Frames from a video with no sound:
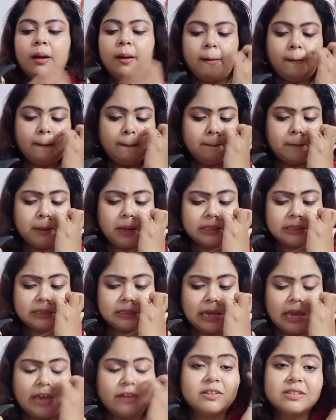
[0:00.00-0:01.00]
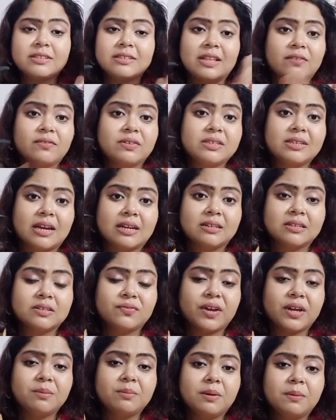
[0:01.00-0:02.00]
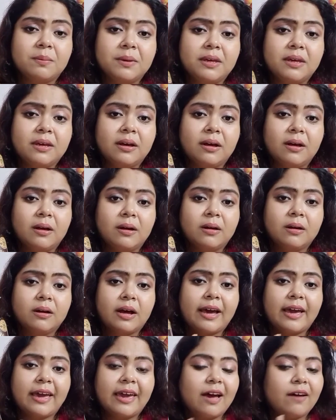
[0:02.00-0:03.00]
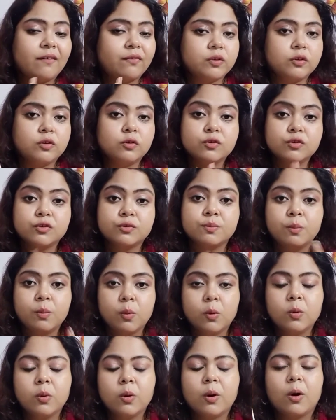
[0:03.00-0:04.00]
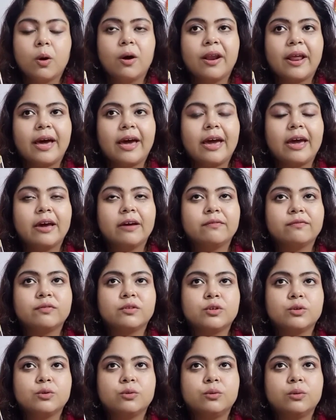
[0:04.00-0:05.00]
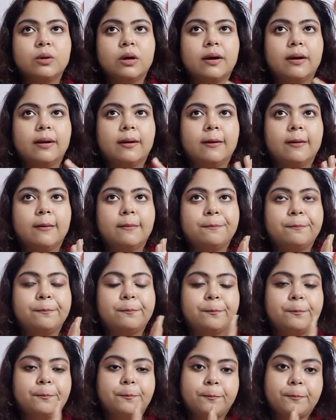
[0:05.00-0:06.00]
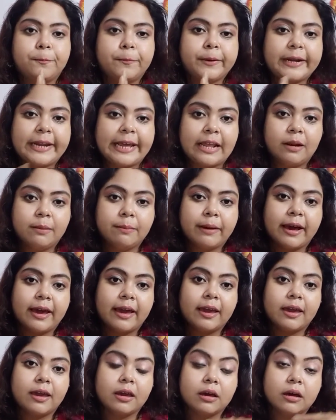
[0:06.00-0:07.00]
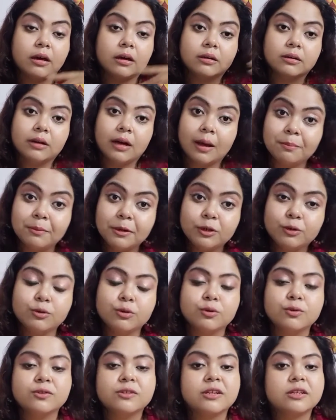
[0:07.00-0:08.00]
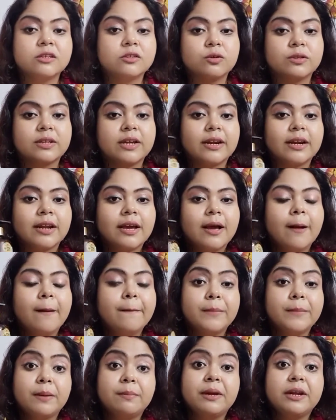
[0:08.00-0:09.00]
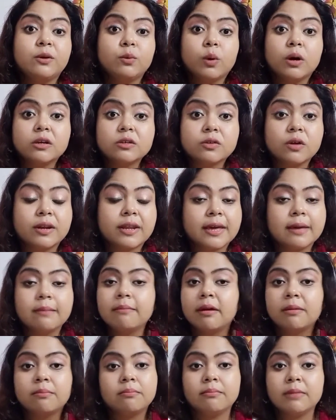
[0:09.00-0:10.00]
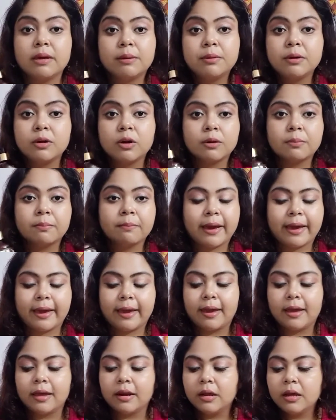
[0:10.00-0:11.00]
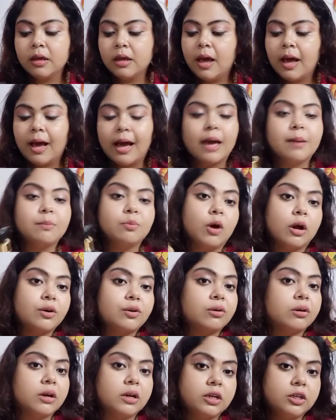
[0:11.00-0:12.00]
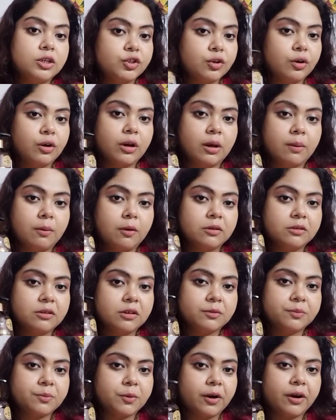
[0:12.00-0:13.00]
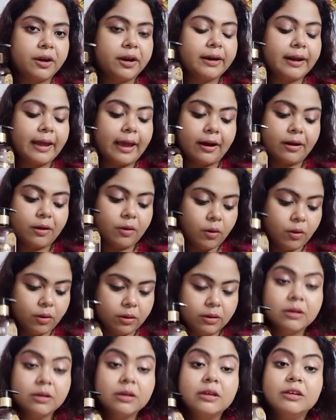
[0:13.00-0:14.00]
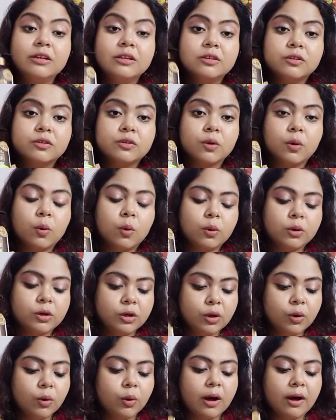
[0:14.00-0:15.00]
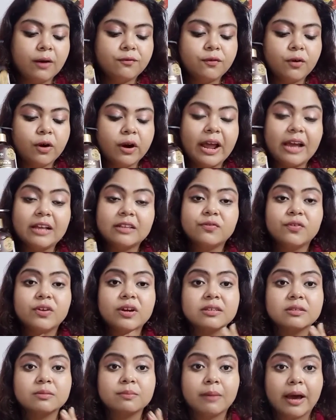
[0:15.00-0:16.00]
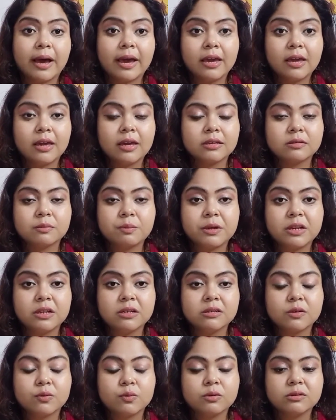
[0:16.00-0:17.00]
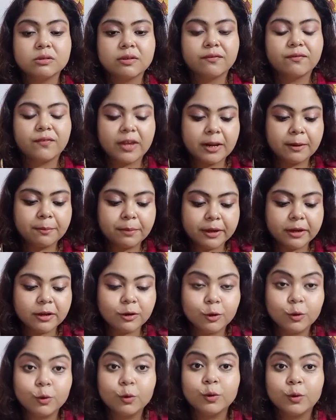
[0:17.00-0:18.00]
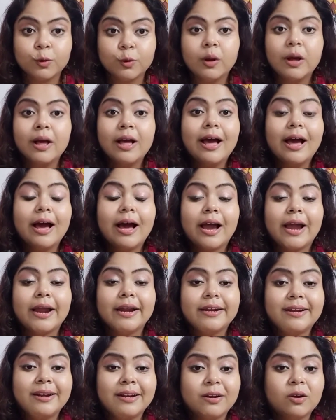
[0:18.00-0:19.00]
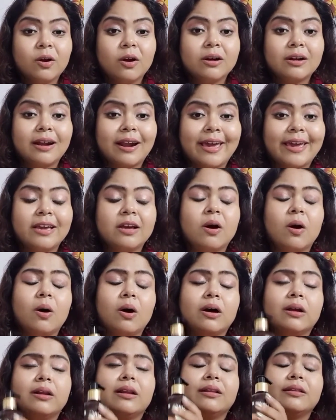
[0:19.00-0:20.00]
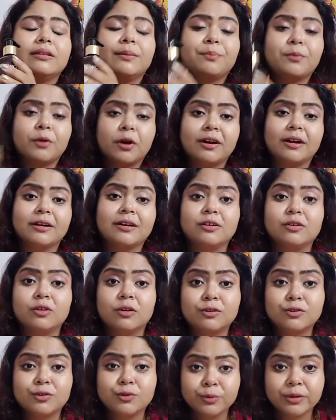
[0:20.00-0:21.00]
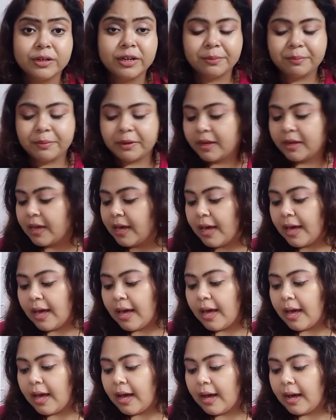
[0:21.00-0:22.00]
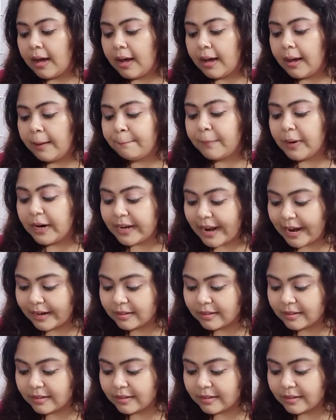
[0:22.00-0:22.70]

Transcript: but I was never satisfied. Maybe uh, I have to use more, or I have to uh, tell my uh, hubby to use it so that maybe it works on him and maybe not my hair. I'm not really sure about this product at all. So no, uh, for as far as my experience, it was a very big no-no. I did not like, or the product did not suited me. Uh, but at the